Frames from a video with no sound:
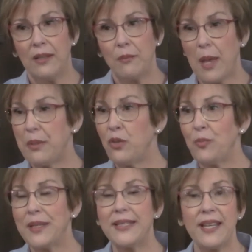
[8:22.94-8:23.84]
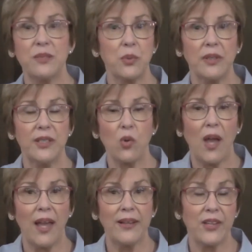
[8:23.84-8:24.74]
Maybe you've been desperately
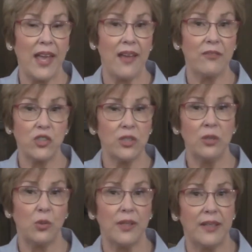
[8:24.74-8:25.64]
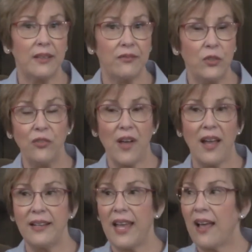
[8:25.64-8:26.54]
trying to have children, and you
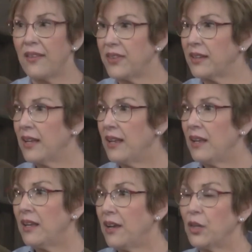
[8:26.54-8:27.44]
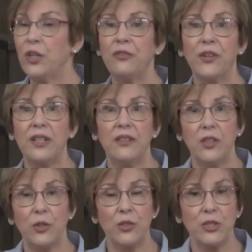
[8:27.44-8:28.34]
find out that a good friend of
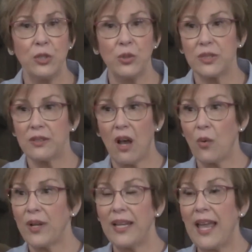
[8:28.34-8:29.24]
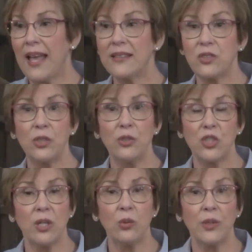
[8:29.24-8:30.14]
yours who's already has two
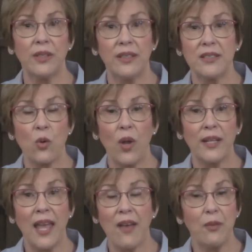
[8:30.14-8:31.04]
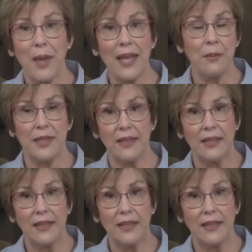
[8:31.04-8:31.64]
children is going to have a baby.